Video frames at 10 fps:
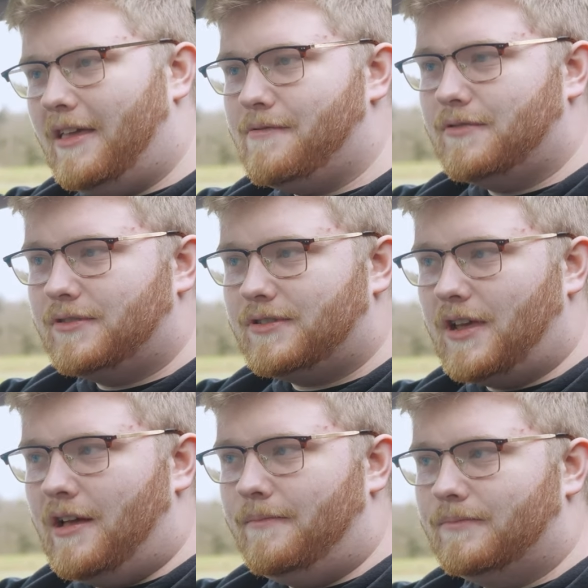It was
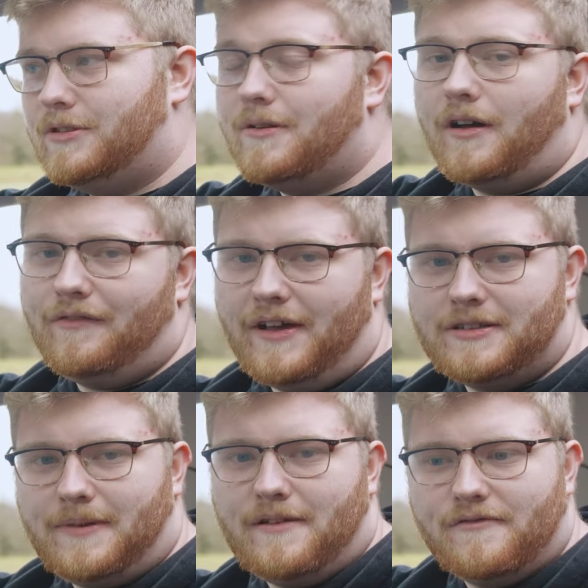um, two and a half
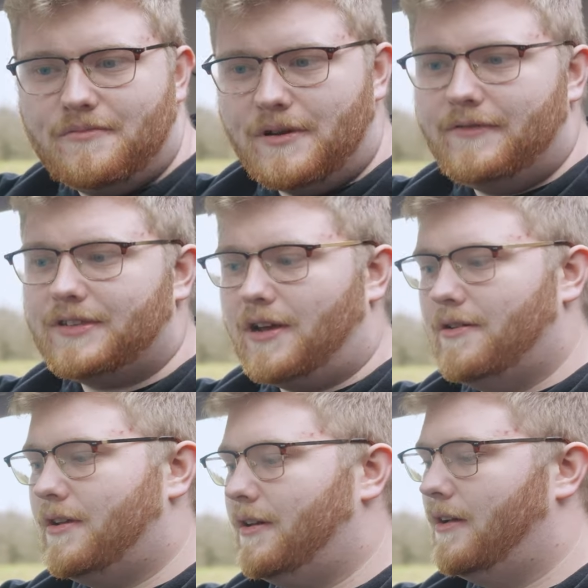thousand pounds from the previous
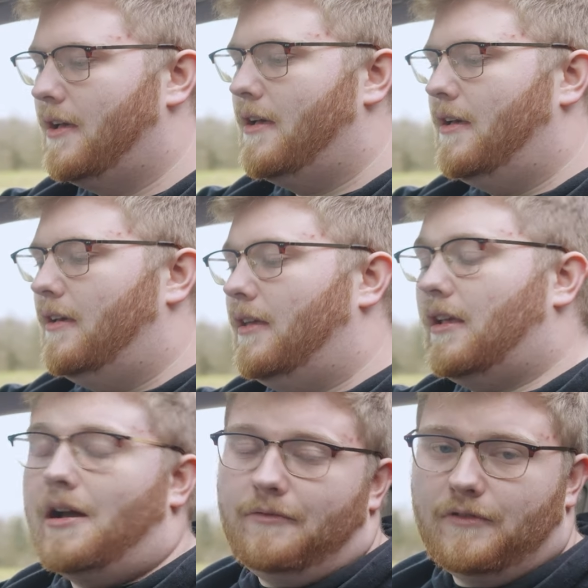owner, and the
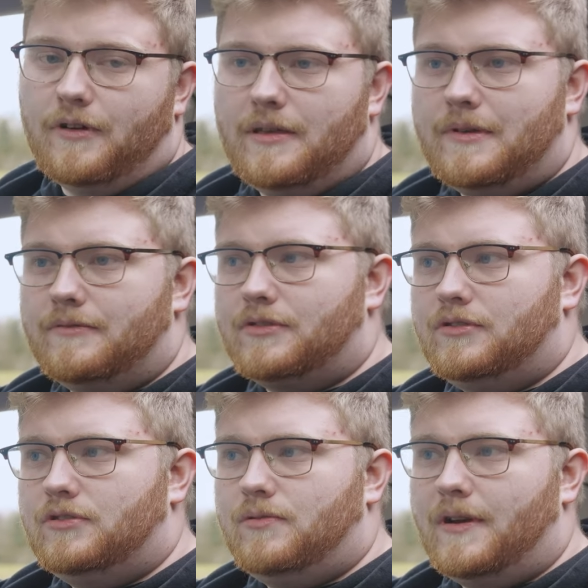guy before him, it was
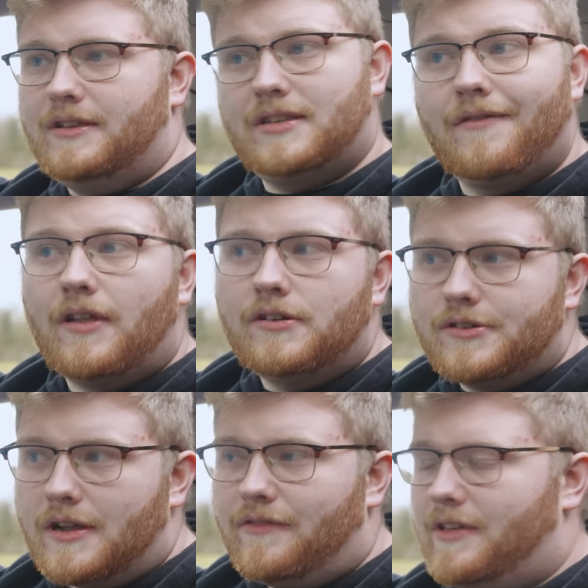twenty-seven
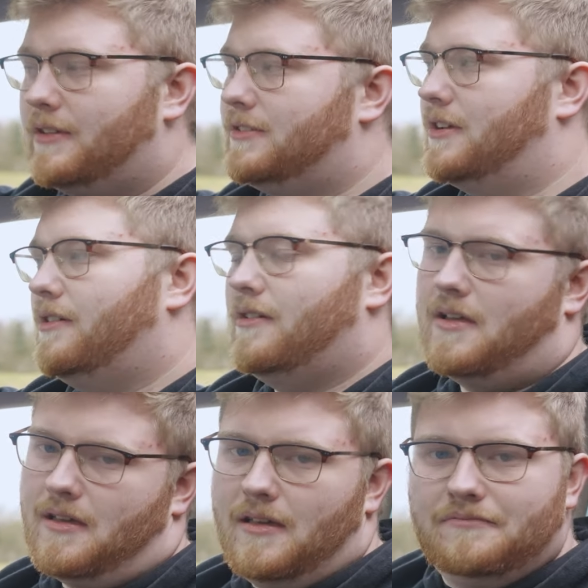hundred, I think. So
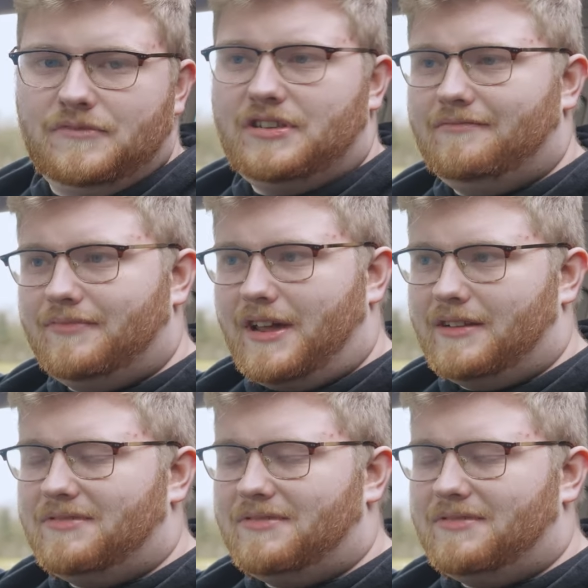just kind of